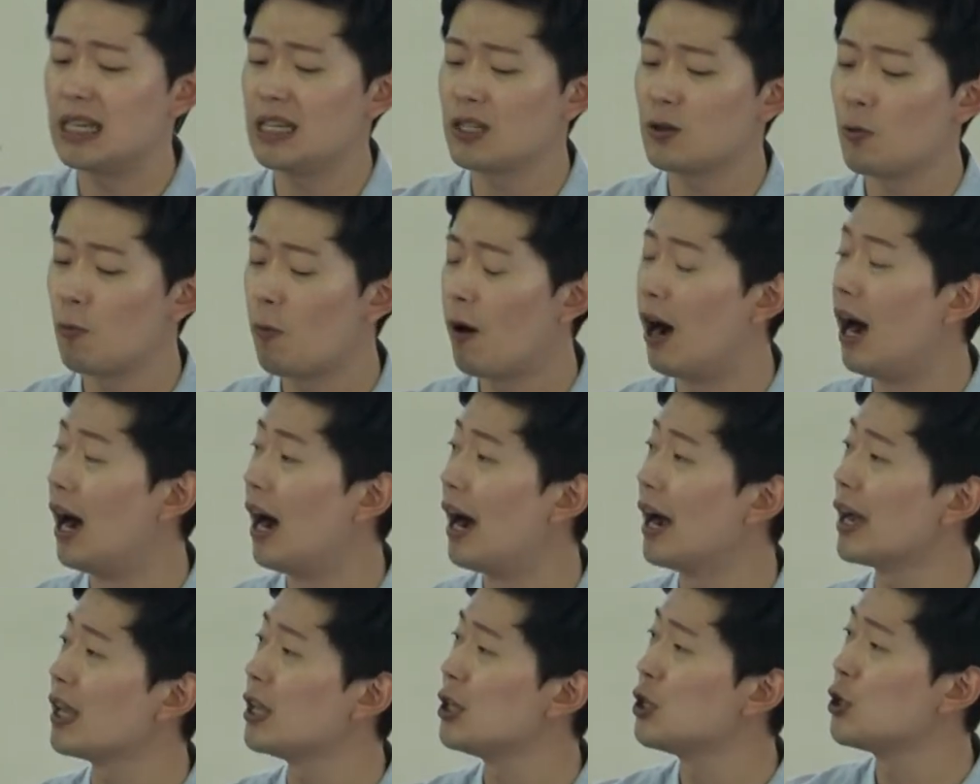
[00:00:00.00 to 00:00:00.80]
is
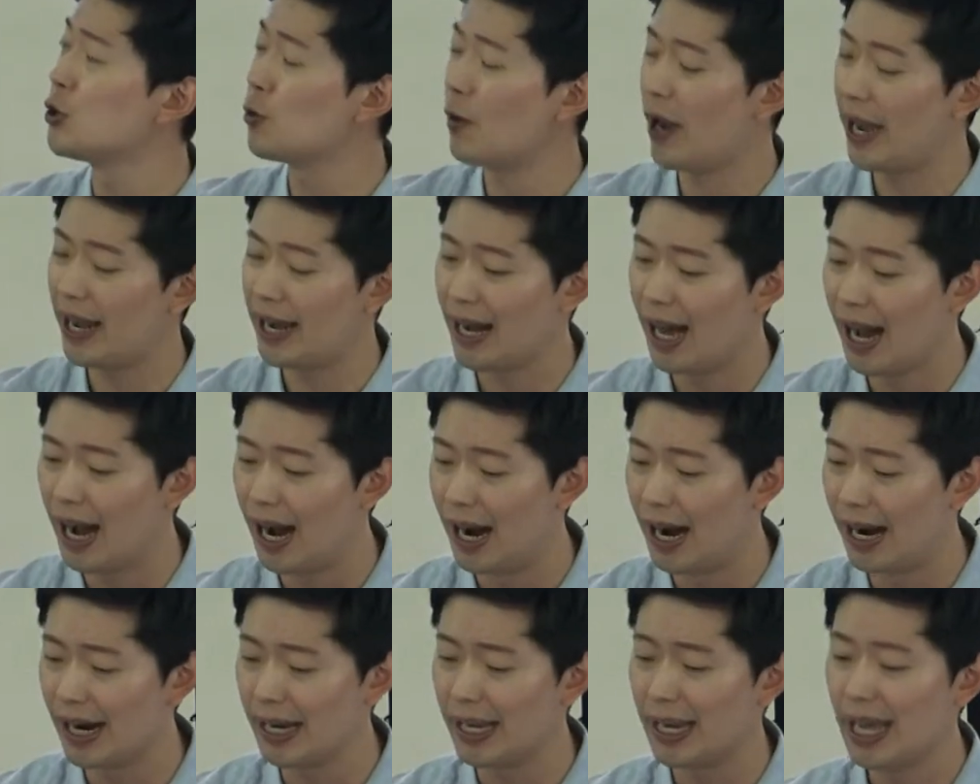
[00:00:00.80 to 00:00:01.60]
why you and
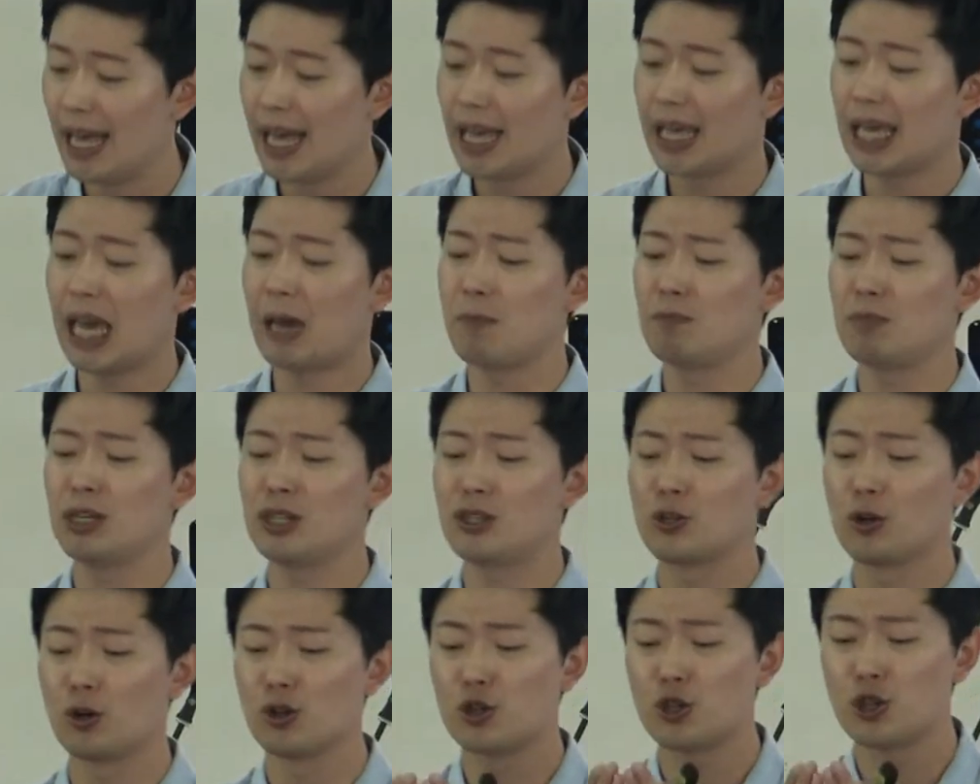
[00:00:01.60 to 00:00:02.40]
I can
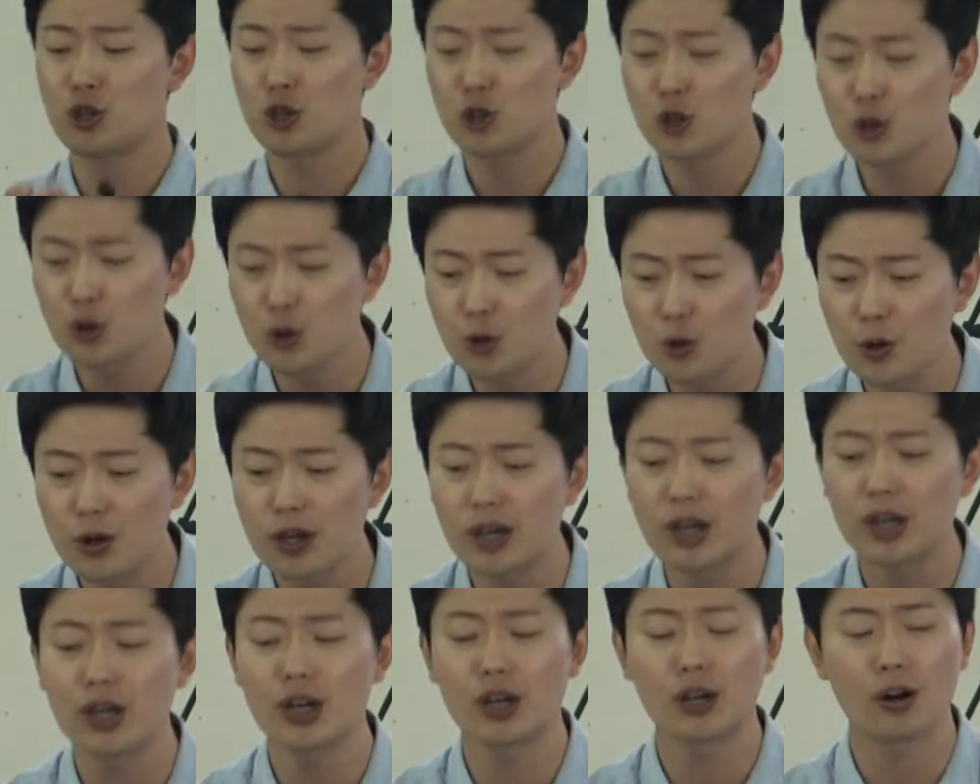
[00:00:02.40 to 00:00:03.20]
be so
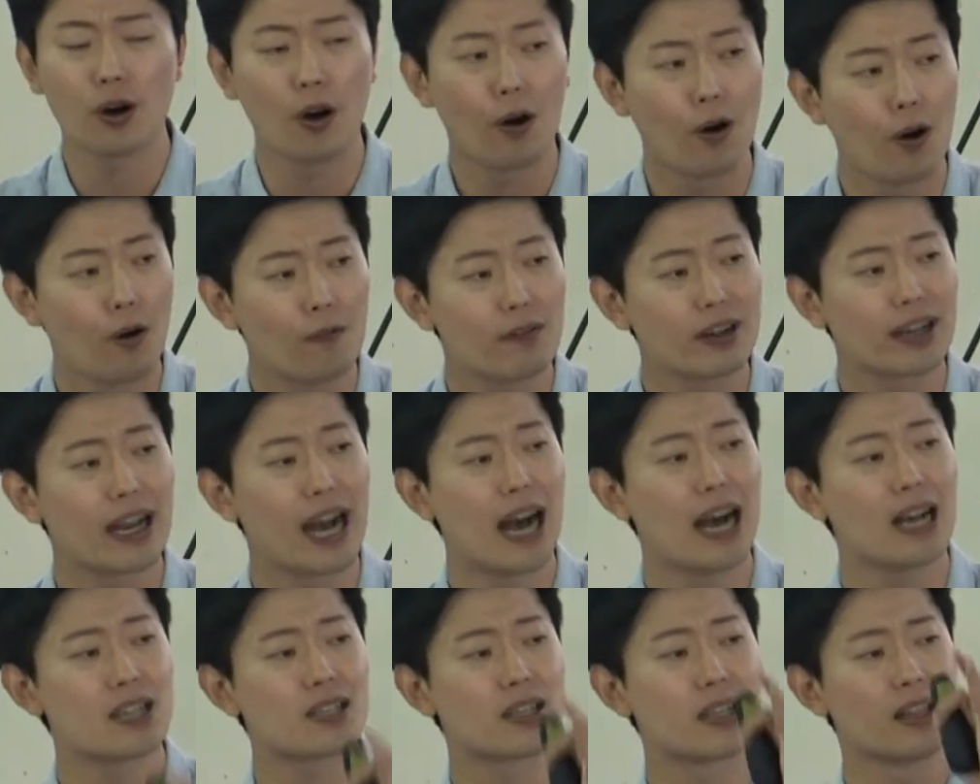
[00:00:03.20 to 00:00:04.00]
sure of
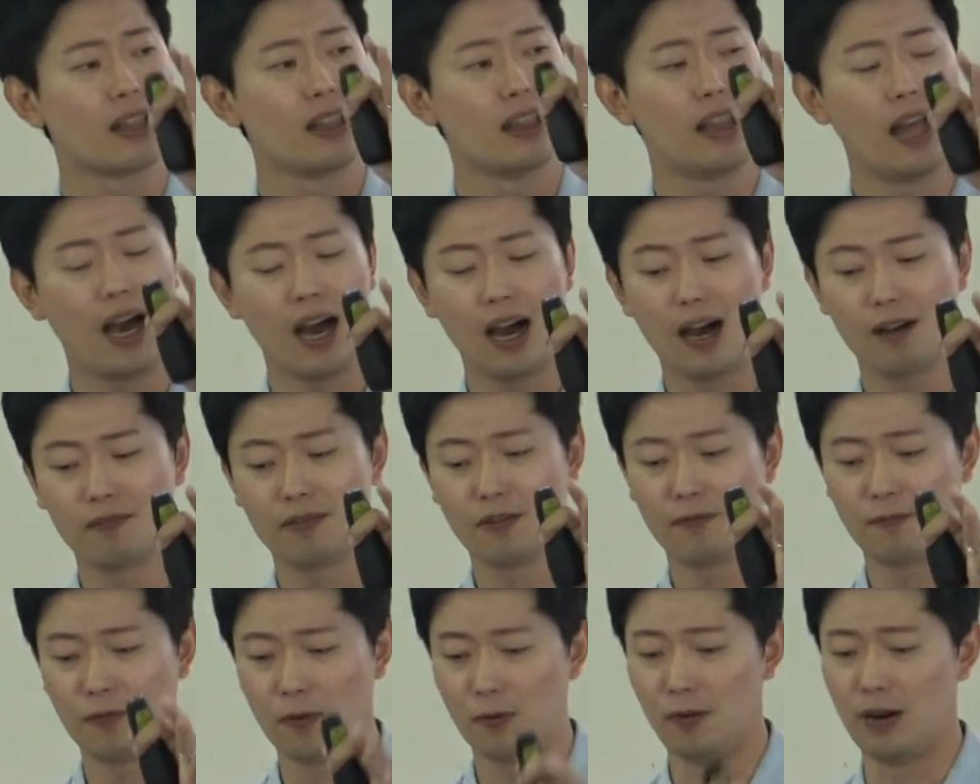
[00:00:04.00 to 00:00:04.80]
God's
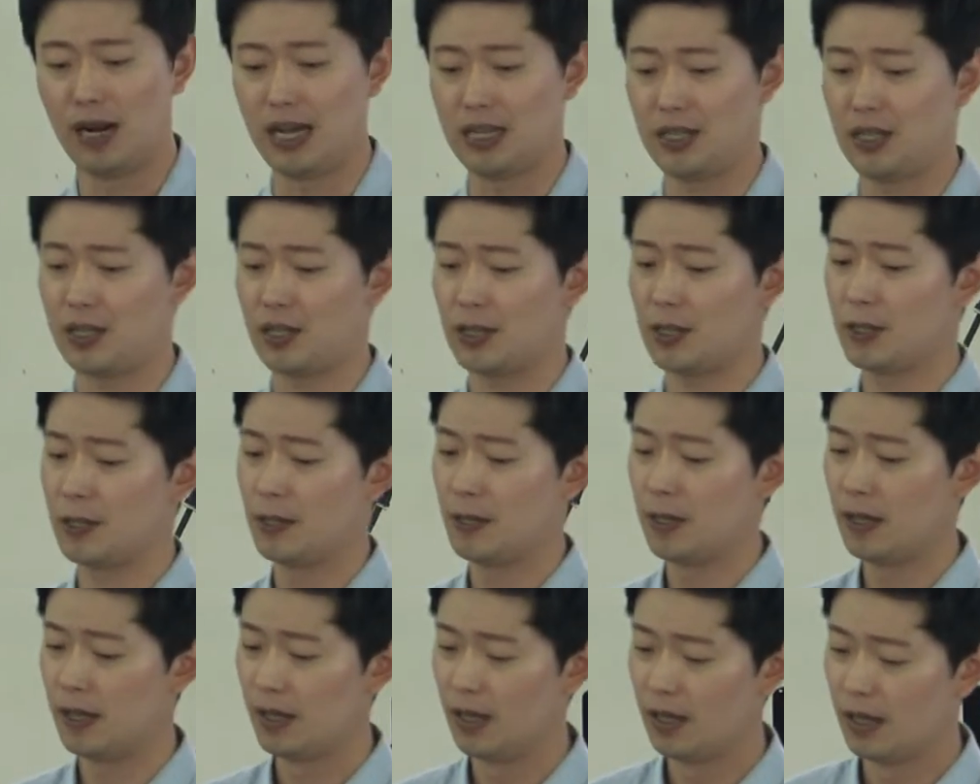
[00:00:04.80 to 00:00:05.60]
love for us.
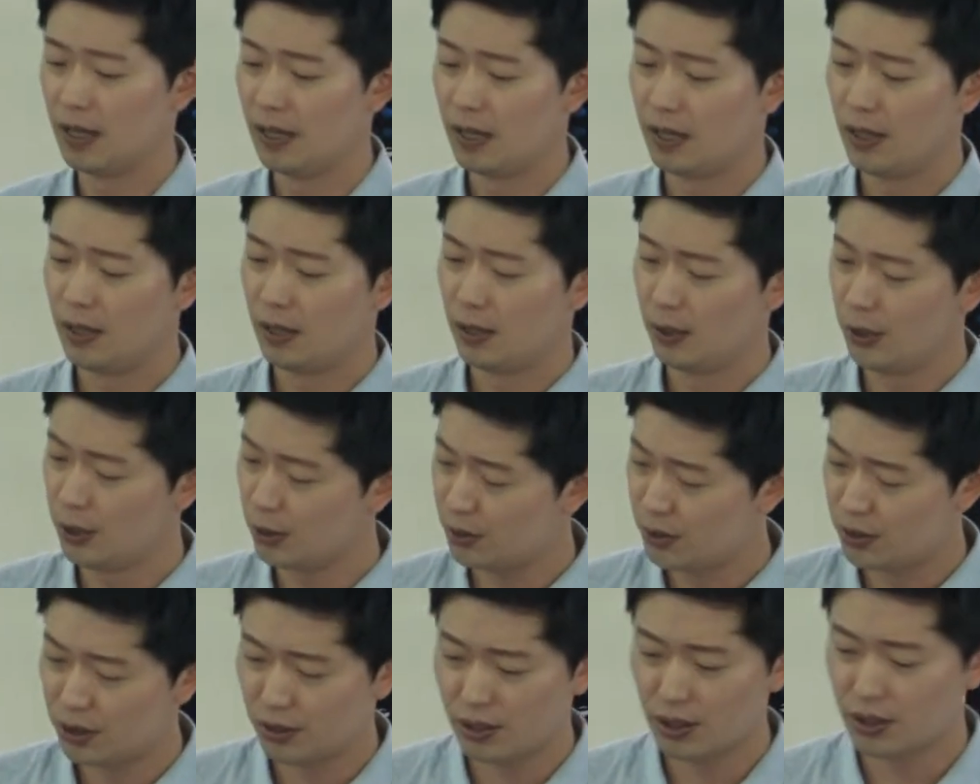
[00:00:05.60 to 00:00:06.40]

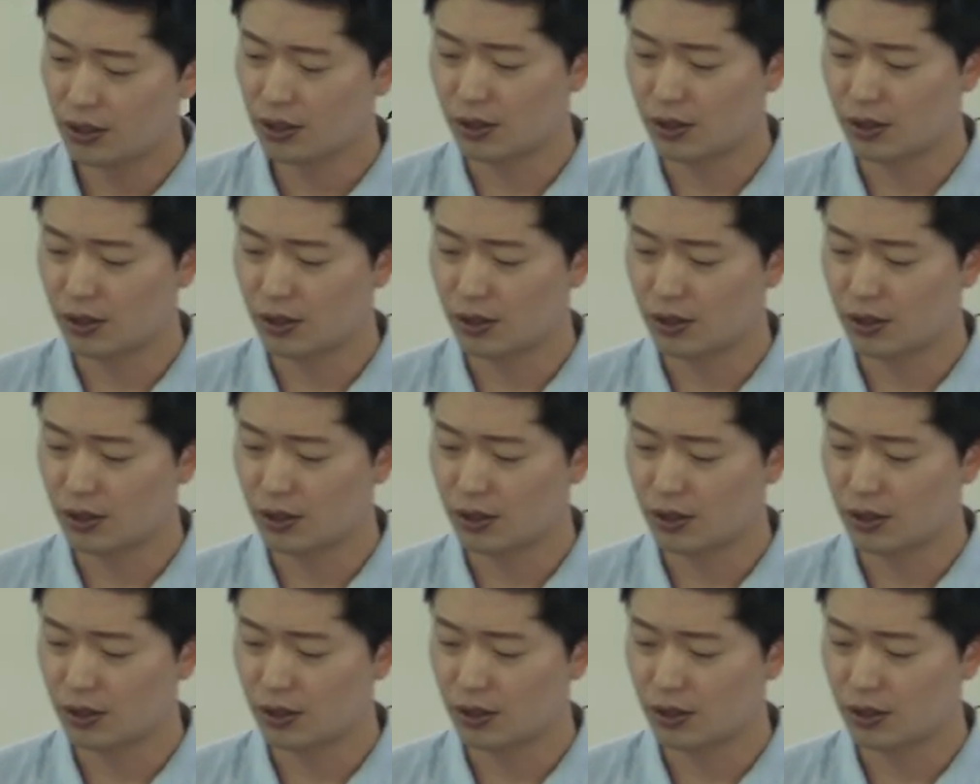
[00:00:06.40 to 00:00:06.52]
Look to the